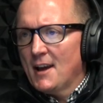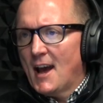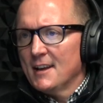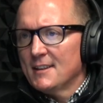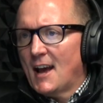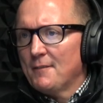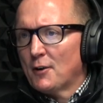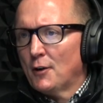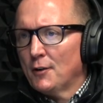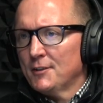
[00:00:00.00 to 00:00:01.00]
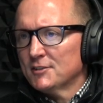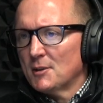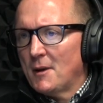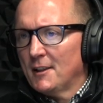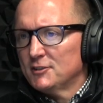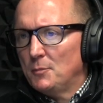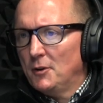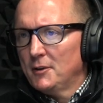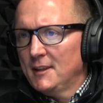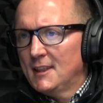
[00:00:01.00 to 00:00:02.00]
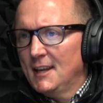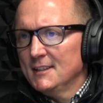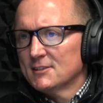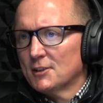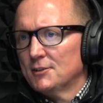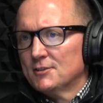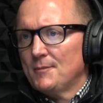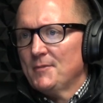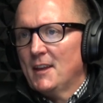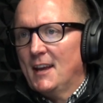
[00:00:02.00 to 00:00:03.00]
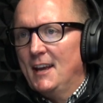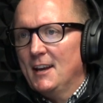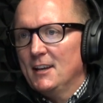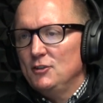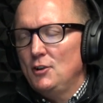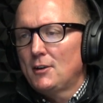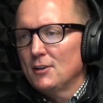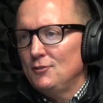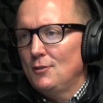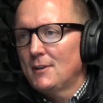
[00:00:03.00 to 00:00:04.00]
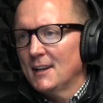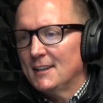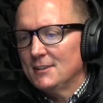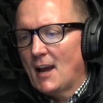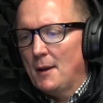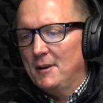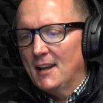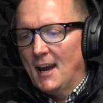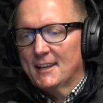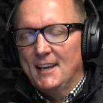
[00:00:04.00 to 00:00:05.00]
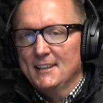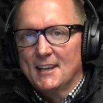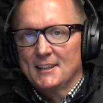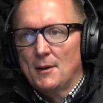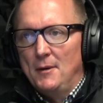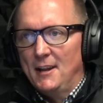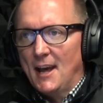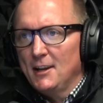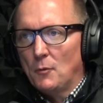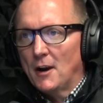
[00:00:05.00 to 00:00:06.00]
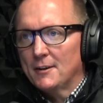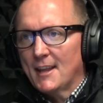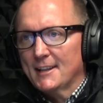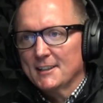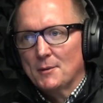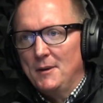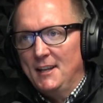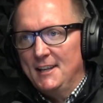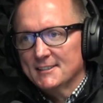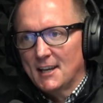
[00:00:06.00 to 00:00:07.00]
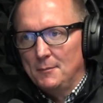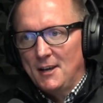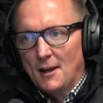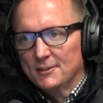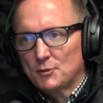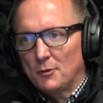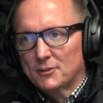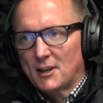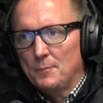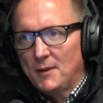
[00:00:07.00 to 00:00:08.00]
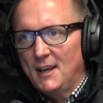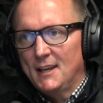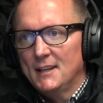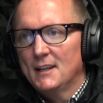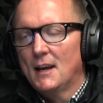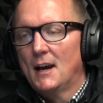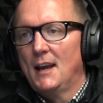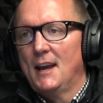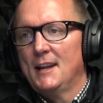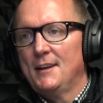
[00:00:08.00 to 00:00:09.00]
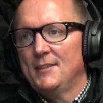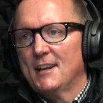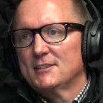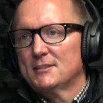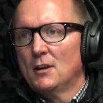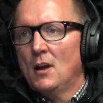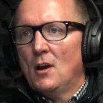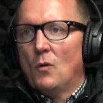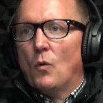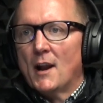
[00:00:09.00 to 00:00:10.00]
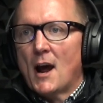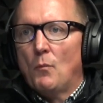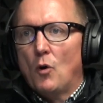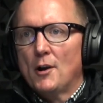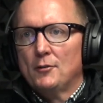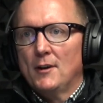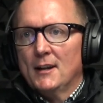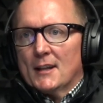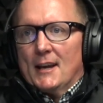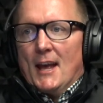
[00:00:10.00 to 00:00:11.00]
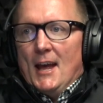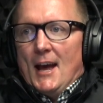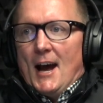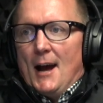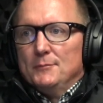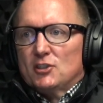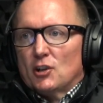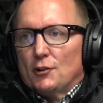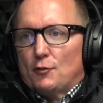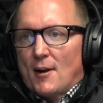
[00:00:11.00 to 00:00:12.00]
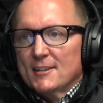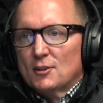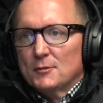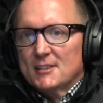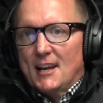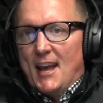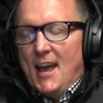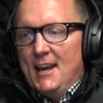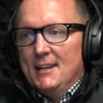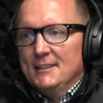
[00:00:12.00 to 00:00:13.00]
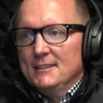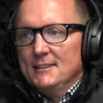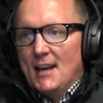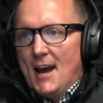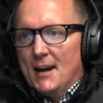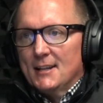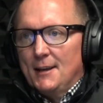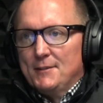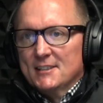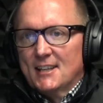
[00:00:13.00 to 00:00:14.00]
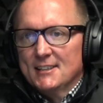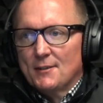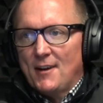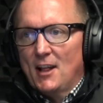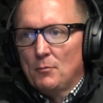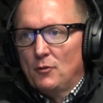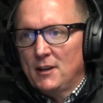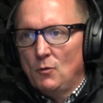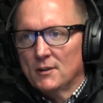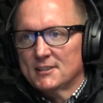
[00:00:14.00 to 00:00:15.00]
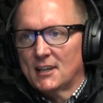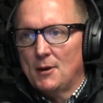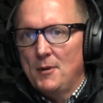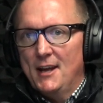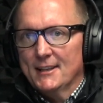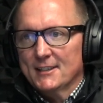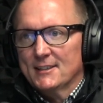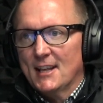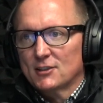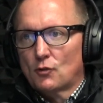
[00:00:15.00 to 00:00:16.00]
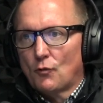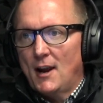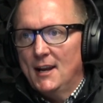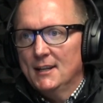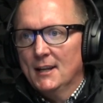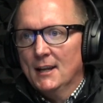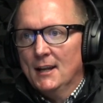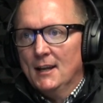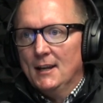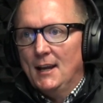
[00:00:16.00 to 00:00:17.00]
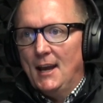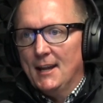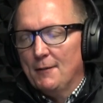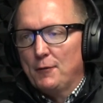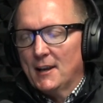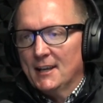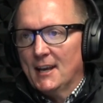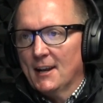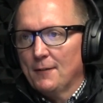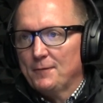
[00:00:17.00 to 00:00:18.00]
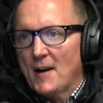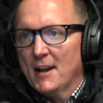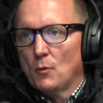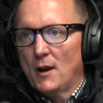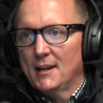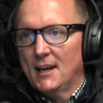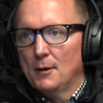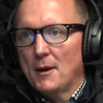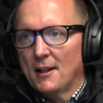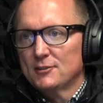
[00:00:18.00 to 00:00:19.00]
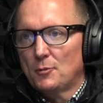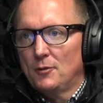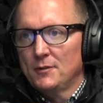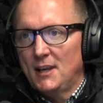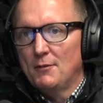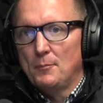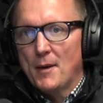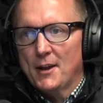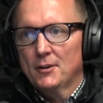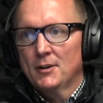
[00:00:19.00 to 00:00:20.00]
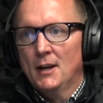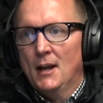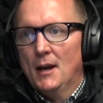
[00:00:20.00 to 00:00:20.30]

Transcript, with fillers: I, I I've heard there's some eligibility things. There's Sure. You can you can I mean a kid can commit anywhere. That doesn't mean he's sure. going to be eligible yeah. to compete. And, and yep. that's what I'm wondering. Like, I'm sure Dresser was like, hey, yeah, if this kid's available and he wants to commit, that that's great. And if we can get find a way to get him eligible, even better.